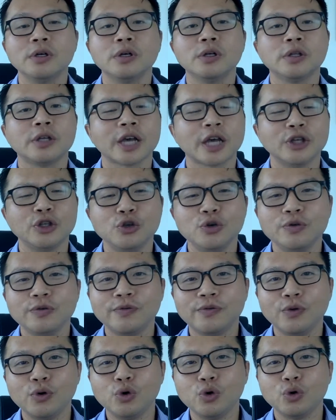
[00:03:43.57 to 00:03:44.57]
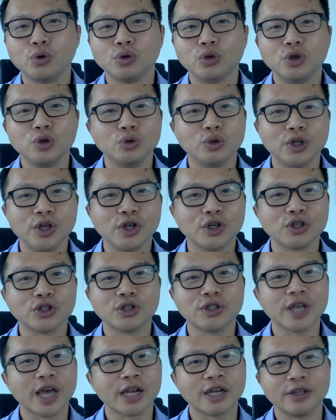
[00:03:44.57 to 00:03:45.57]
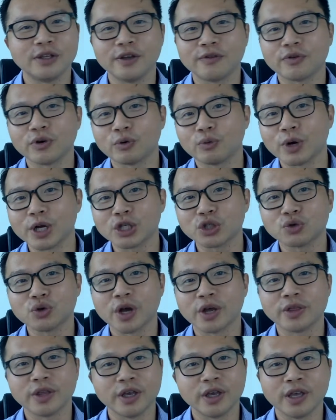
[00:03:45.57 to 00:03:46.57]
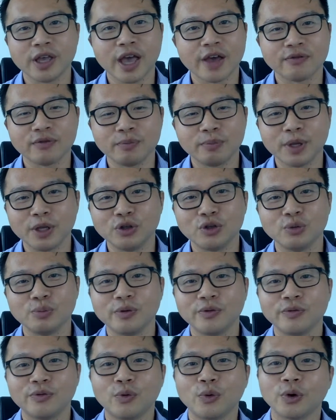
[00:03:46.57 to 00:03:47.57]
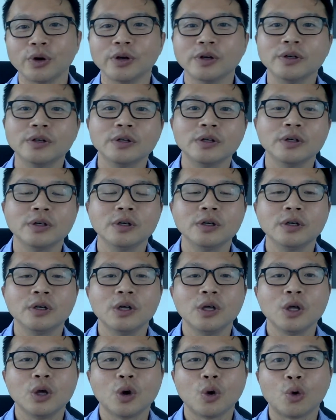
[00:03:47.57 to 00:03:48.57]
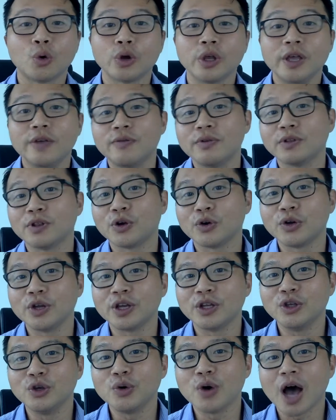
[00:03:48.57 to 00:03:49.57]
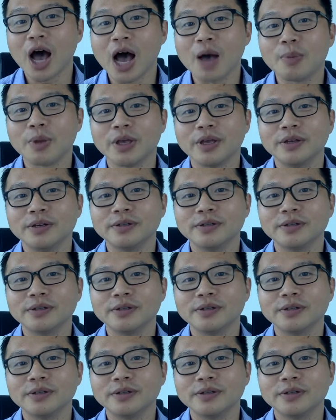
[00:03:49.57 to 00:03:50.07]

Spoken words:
like a new food, new dish at a different restaurant that you haven't been to before, or even learning a new hobby.